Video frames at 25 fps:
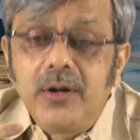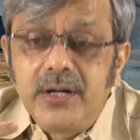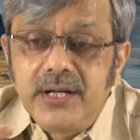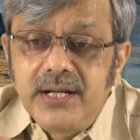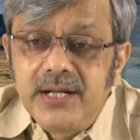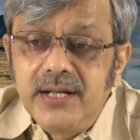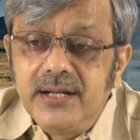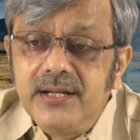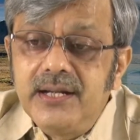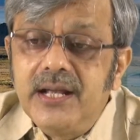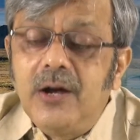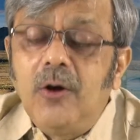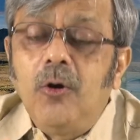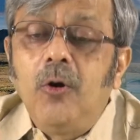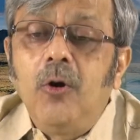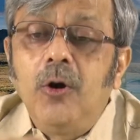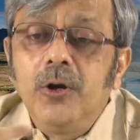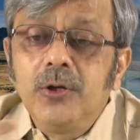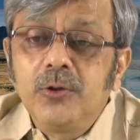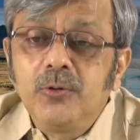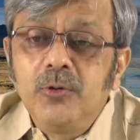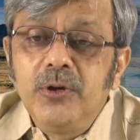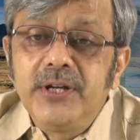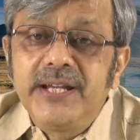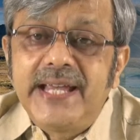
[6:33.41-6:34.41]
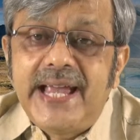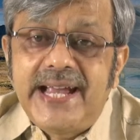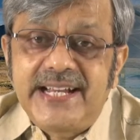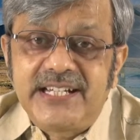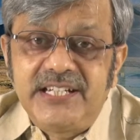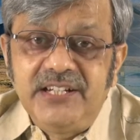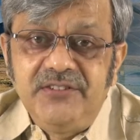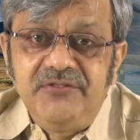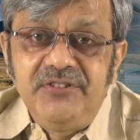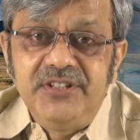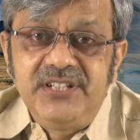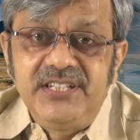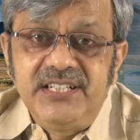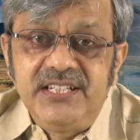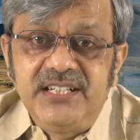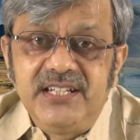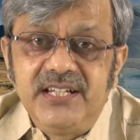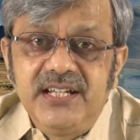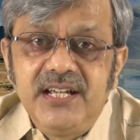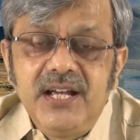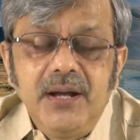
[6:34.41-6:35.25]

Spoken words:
an ongoing activity,